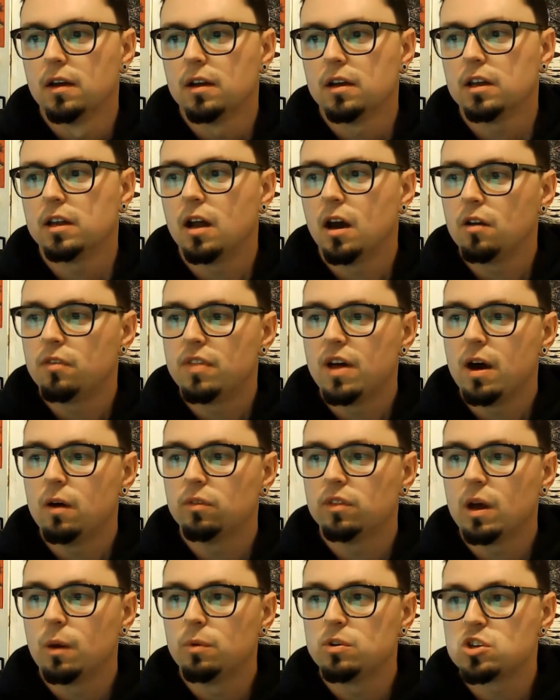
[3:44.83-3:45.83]

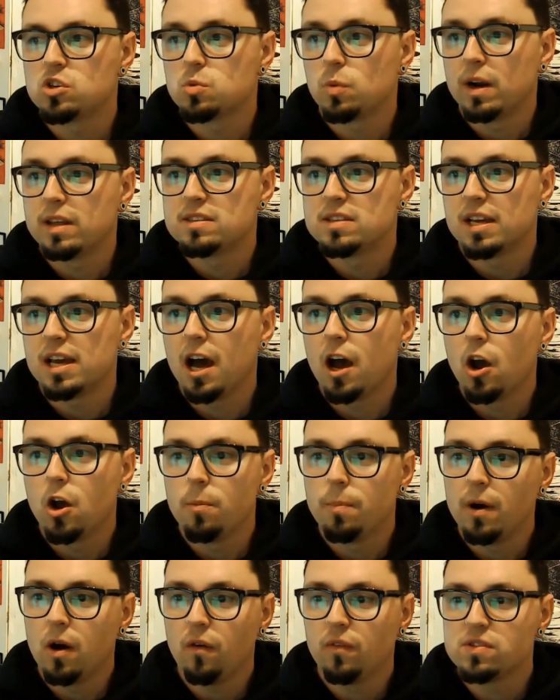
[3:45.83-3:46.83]
that were just wanting to go,
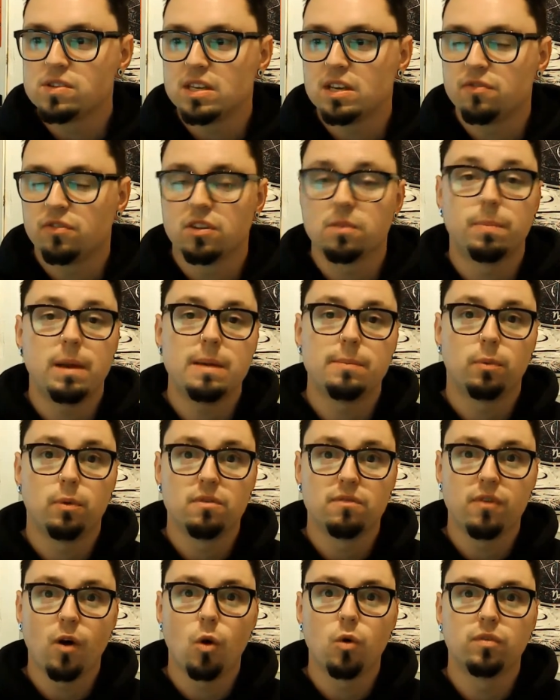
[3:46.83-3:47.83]
but obviously for the people
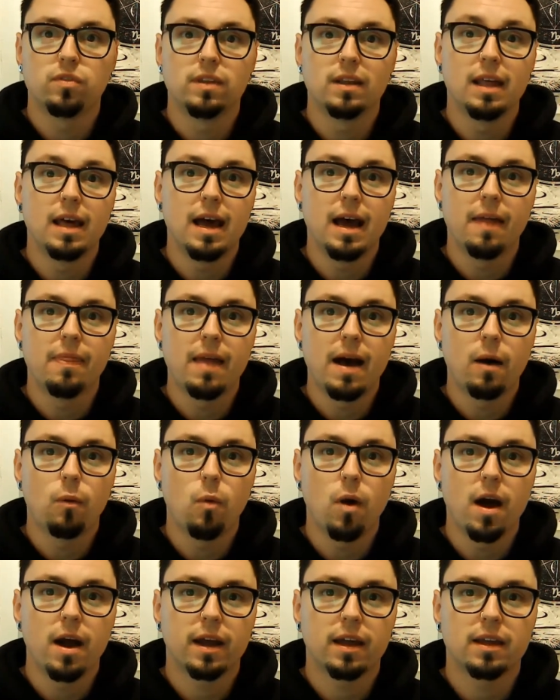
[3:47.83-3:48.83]
involved in it and that
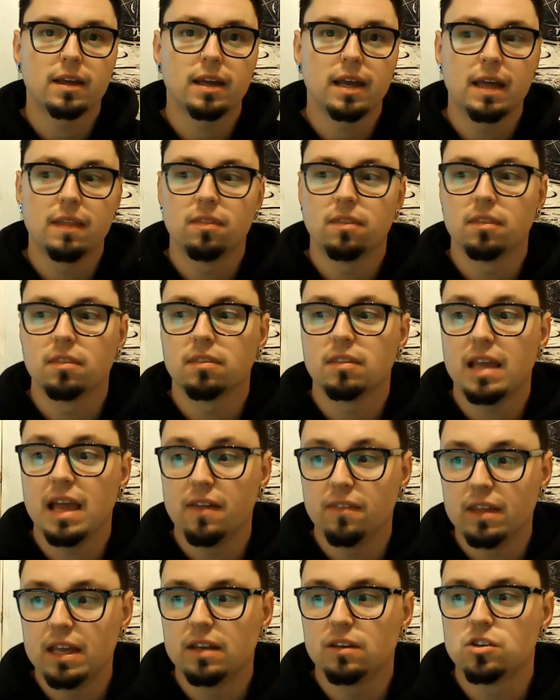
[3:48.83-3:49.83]
work in
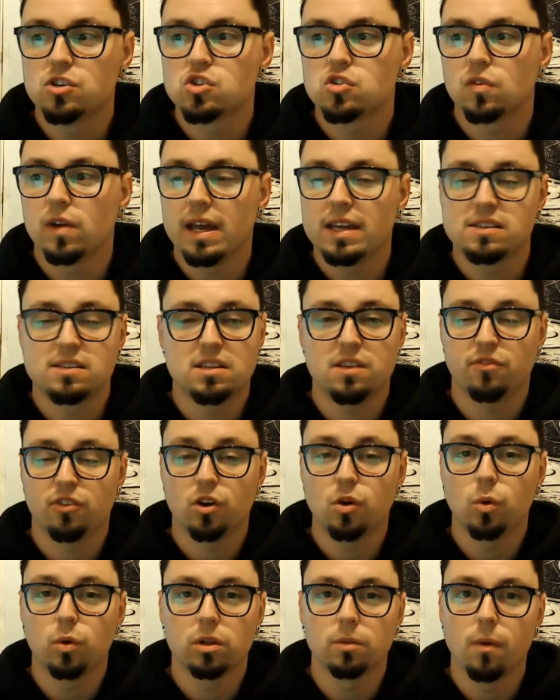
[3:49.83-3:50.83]
the industry, it's
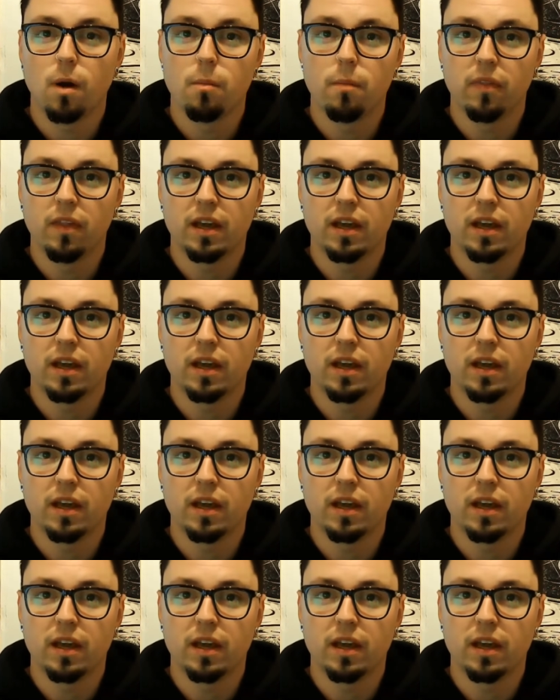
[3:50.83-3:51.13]
difficult at the moment.